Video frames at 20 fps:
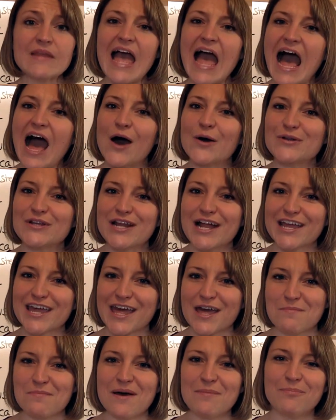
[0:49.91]
How did I
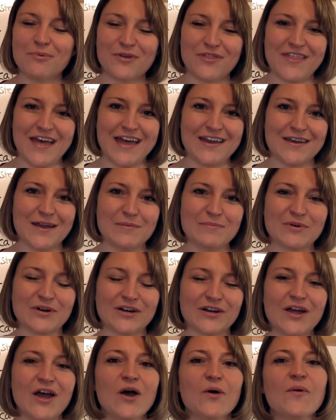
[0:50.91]
come up with that
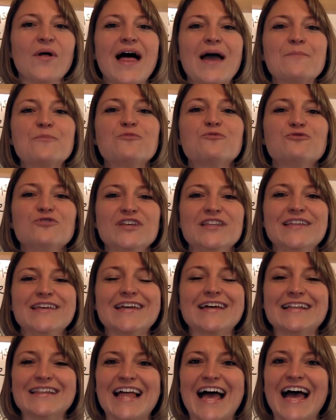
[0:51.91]
number? Well, I'm
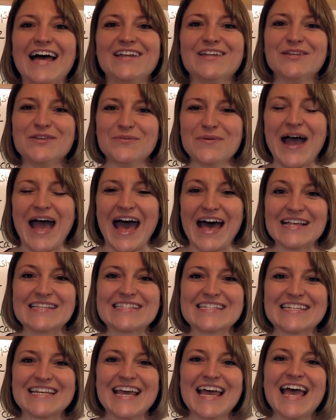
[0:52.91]
really glad you
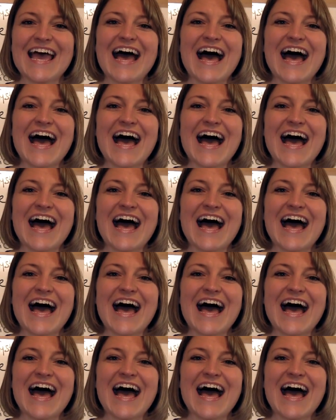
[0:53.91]
asked.